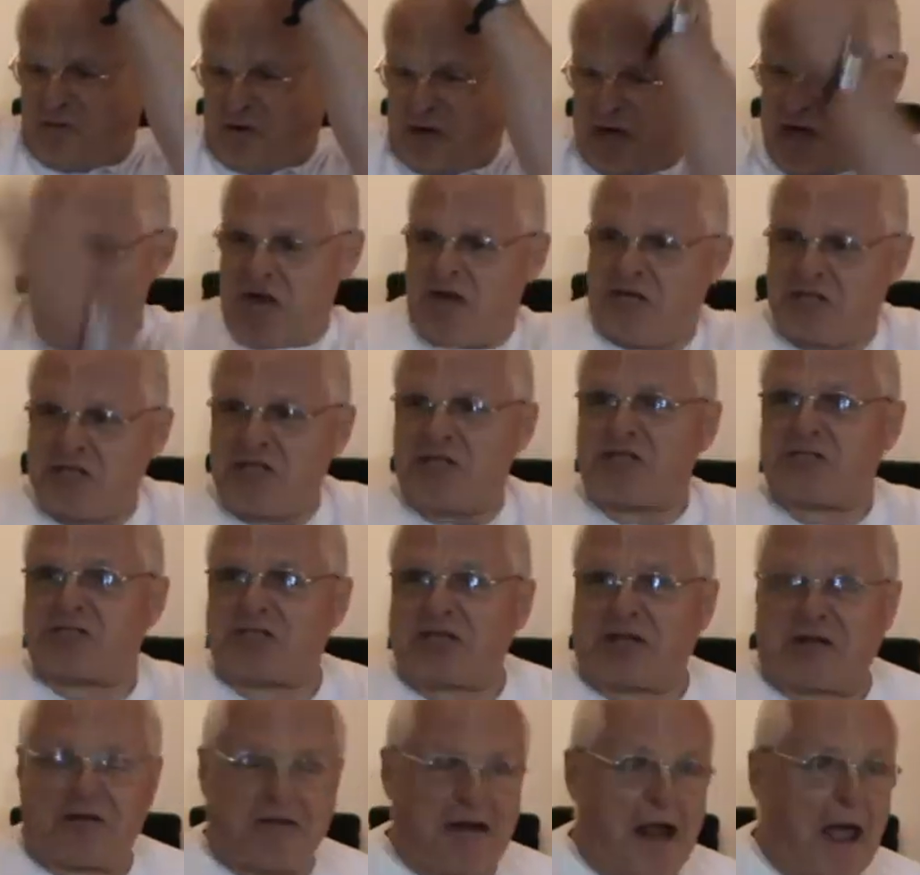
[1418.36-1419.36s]
hear this
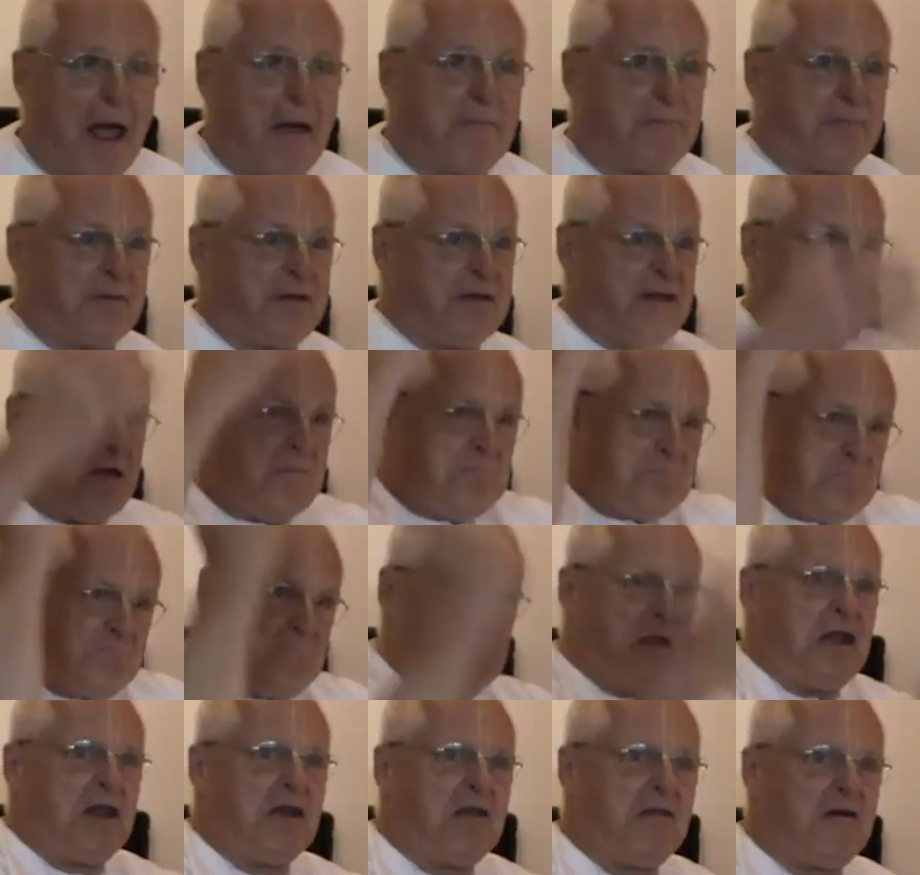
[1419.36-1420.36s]
crap in the
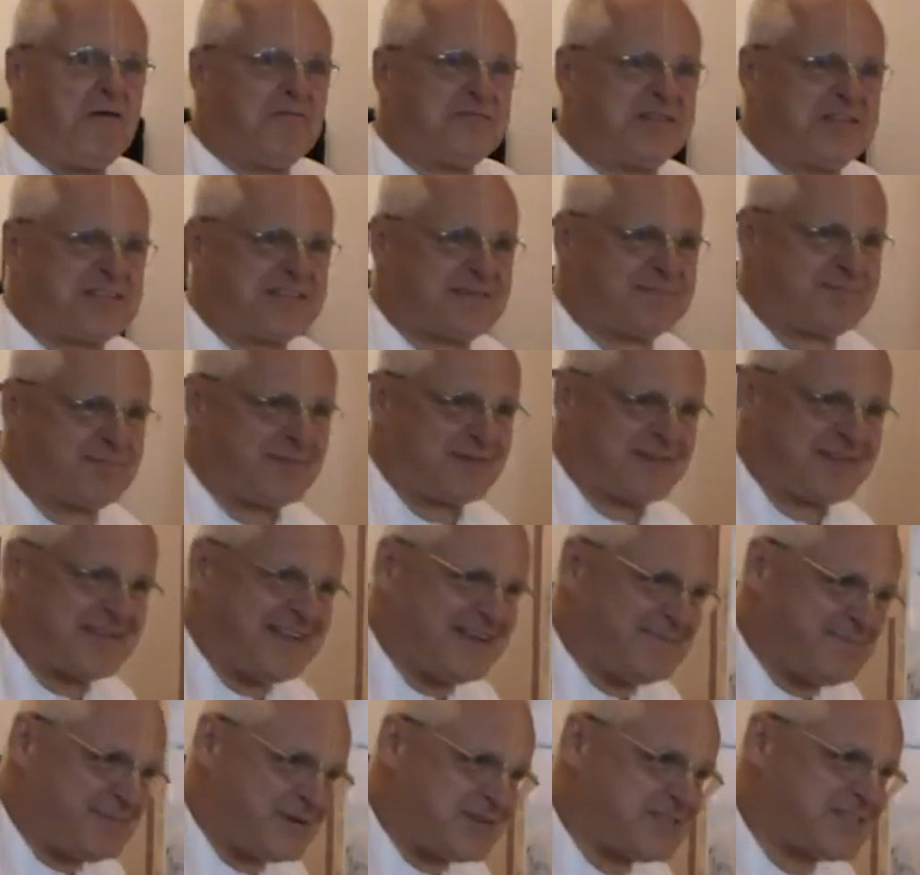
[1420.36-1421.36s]
middle of this
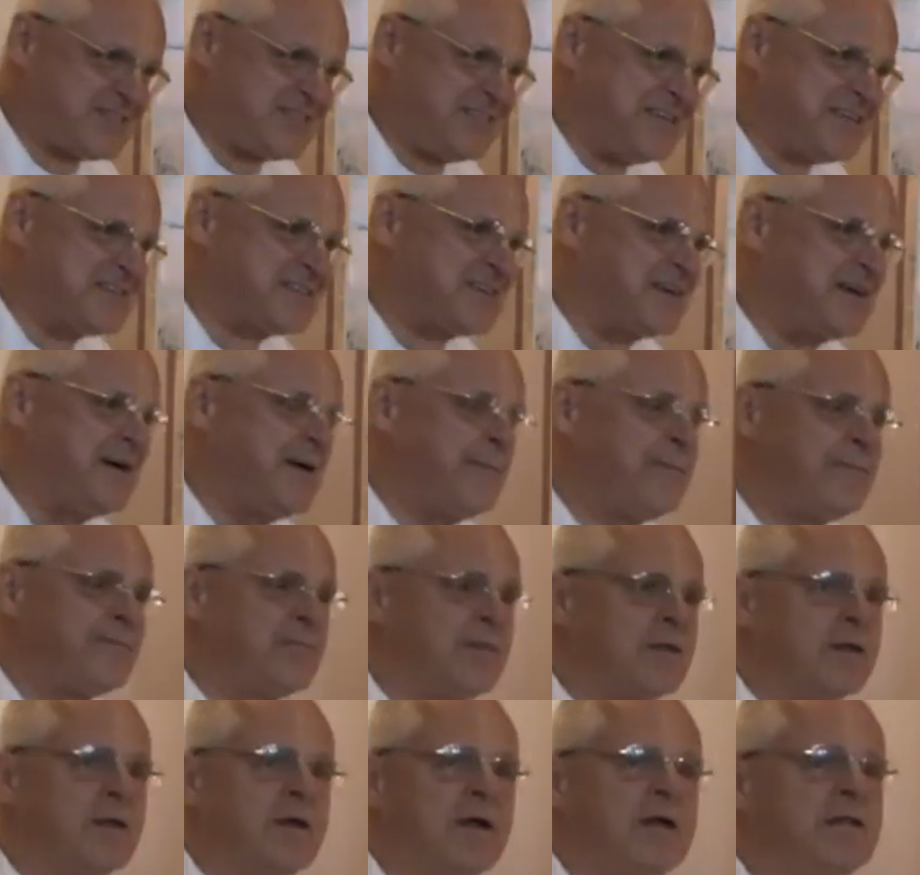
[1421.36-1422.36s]
procedure?
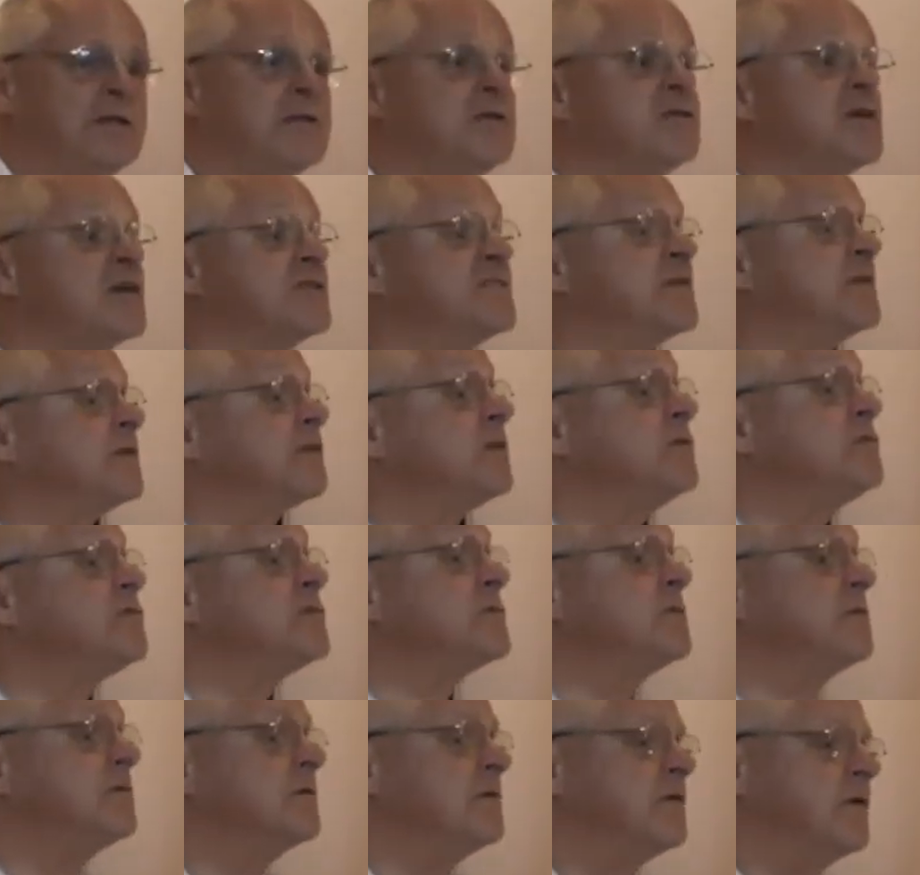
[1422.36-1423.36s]
And the judge said,
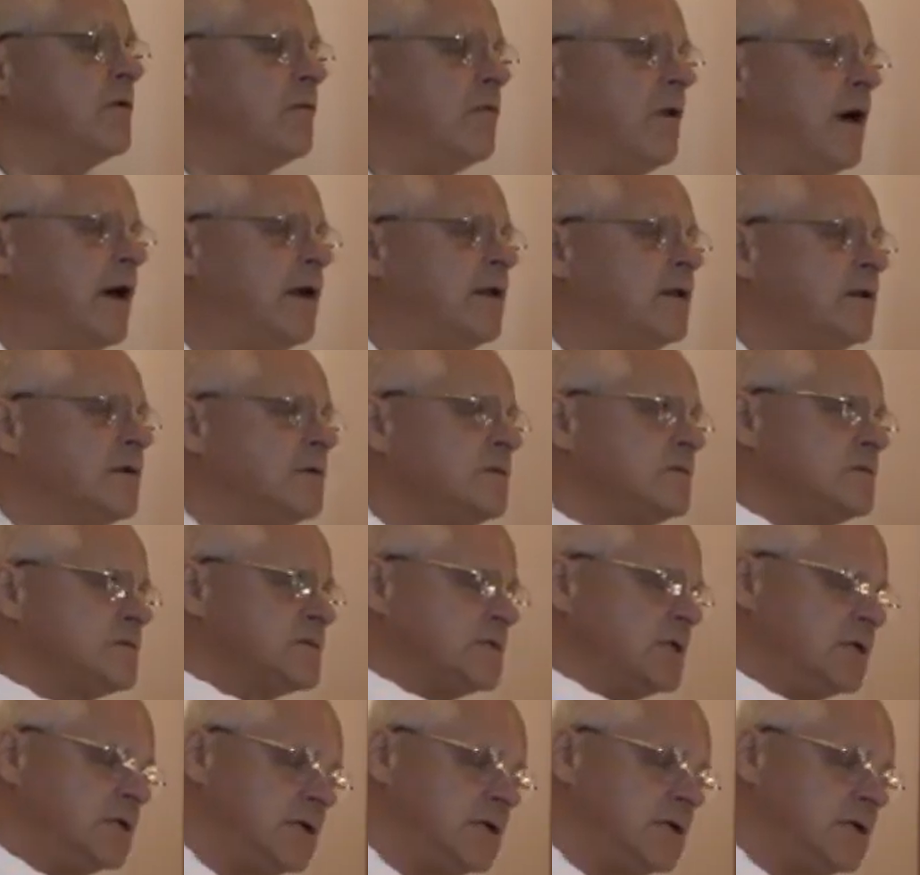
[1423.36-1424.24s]
quiet, sit